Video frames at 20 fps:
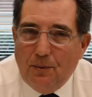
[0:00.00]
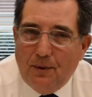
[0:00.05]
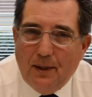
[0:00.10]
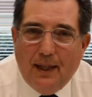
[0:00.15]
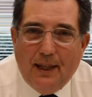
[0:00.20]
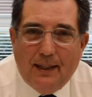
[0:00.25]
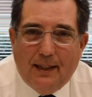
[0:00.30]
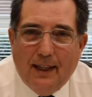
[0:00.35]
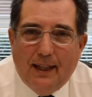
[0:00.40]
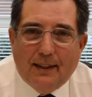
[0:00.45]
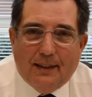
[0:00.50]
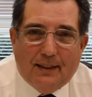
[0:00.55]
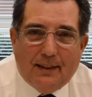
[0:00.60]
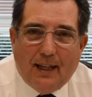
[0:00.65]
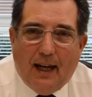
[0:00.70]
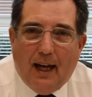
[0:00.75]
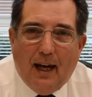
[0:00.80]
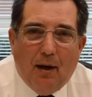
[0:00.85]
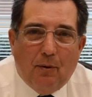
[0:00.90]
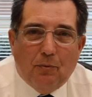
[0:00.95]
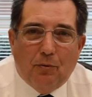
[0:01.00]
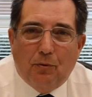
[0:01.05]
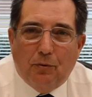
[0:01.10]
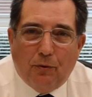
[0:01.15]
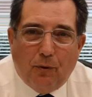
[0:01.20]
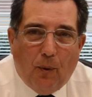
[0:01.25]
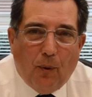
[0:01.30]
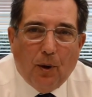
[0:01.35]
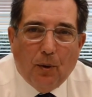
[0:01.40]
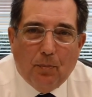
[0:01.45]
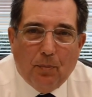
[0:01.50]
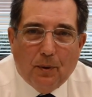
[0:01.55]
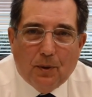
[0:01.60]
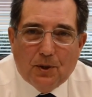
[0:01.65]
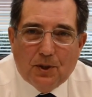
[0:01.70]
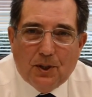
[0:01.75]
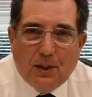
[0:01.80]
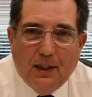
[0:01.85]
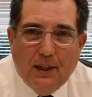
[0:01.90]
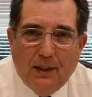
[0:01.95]
think that top
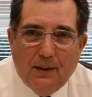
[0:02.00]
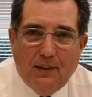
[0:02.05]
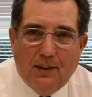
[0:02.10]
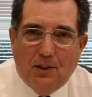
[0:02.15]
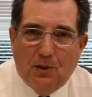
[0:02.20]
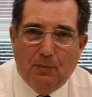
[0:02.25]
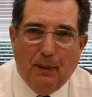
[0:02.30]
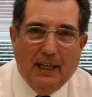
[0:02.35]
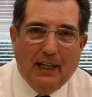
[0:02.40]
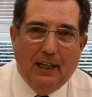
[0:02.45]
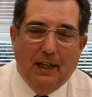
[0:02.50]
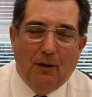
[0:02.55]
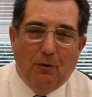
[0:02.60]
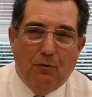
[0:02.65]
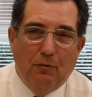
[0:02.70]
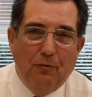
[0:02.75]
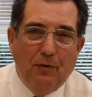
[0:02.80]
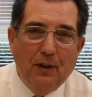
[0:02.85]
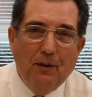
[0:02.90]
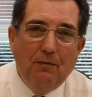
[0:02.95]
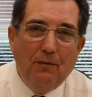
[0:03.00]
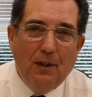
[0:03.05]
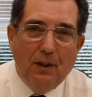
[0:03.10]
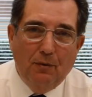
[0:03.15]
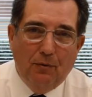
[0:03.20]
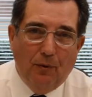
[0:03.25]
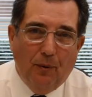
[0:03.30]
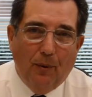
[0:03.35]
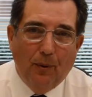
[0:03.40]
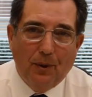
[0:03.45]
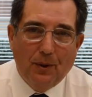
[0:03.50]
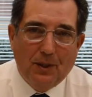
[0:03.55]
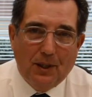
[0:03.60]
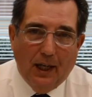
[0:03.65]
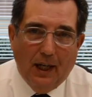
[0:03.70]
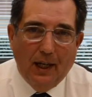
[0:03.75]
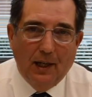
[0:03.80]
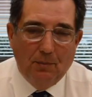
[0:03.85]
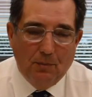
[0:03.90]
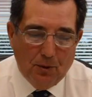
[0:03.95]
4% that's making 54
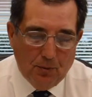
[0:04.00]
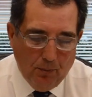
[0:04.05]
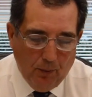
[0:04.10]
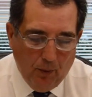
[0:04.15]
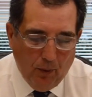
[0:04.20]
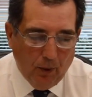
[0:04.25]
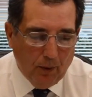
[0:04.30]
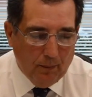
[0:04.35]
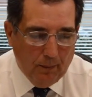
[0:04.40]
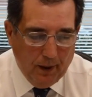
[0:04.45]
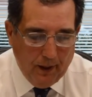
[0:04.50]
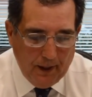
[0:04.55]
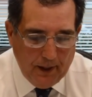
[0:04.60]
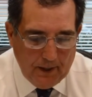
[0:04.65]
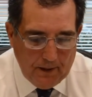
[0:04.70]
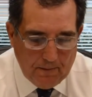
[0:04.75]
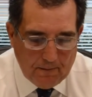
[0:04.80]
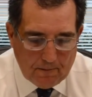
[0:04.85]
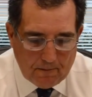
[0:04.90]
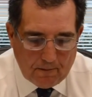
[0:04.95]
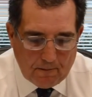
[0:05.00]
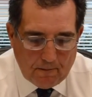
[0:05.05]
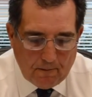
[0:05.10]
times more money